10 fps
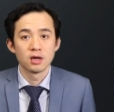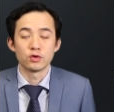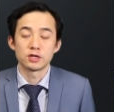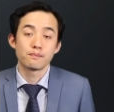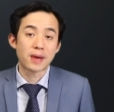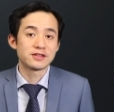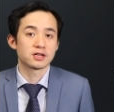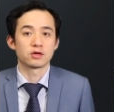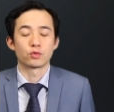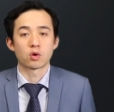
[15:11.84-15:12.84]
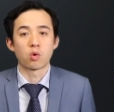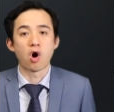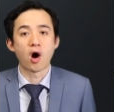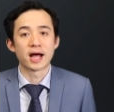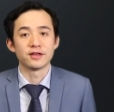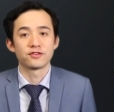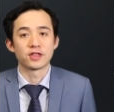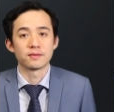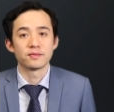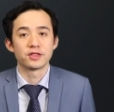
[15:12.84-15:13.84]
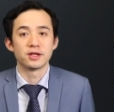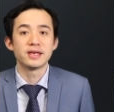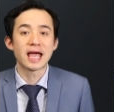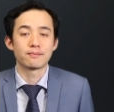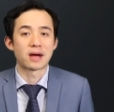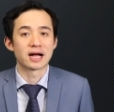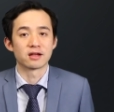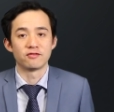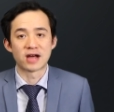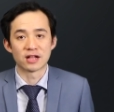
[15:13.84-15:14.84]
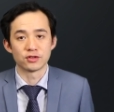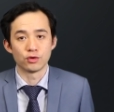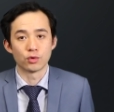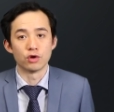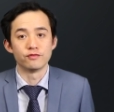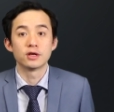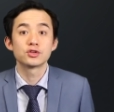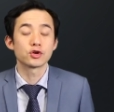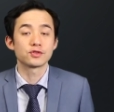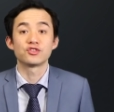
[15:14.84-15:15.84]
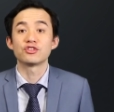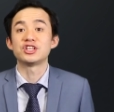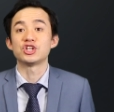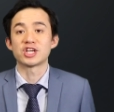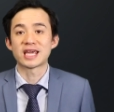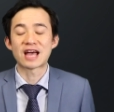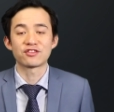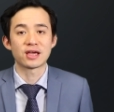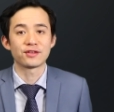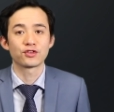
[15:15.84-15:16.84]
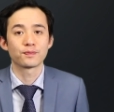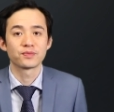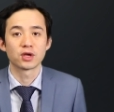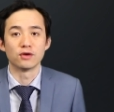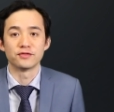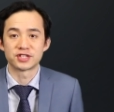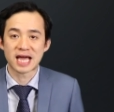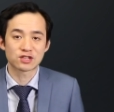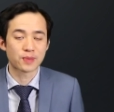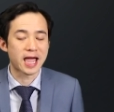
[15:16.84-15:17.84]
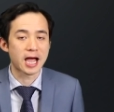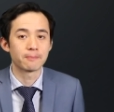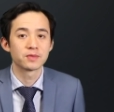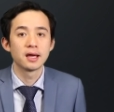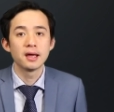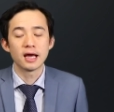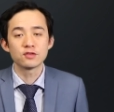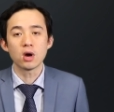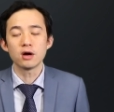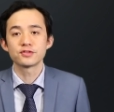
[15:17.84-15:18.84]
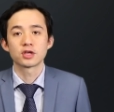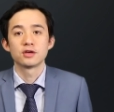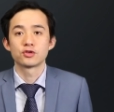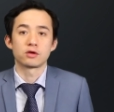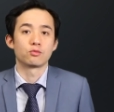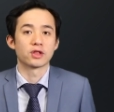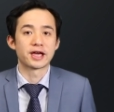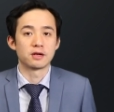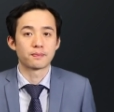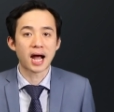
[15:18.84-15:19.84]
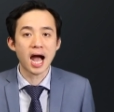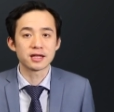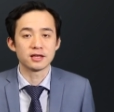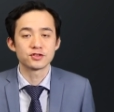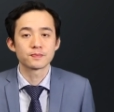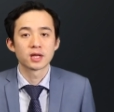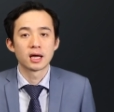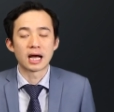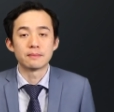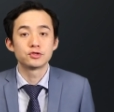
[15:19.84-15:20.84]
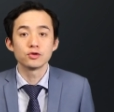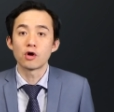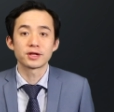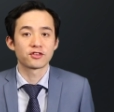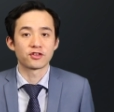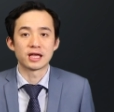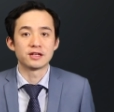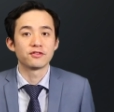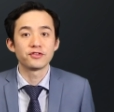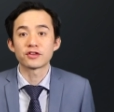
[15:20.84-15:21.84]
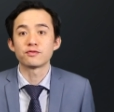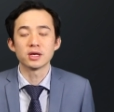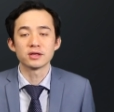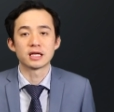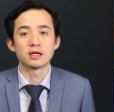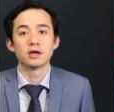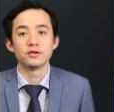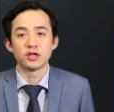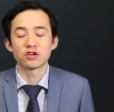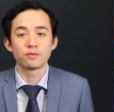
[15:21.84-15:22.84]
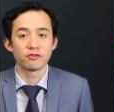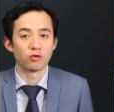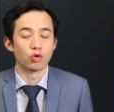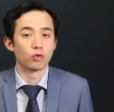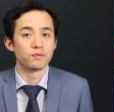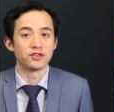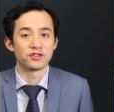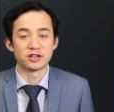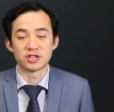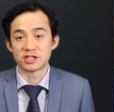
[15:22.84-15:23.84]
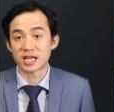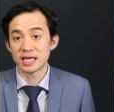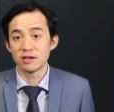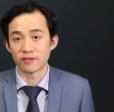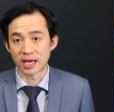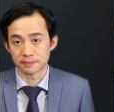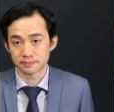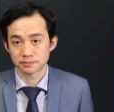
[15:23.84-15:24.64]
which basically requires that the net market value of certain CGT assets of the taxpayer, as well as certain related parties, do not exceed 6 million just before the CGT event.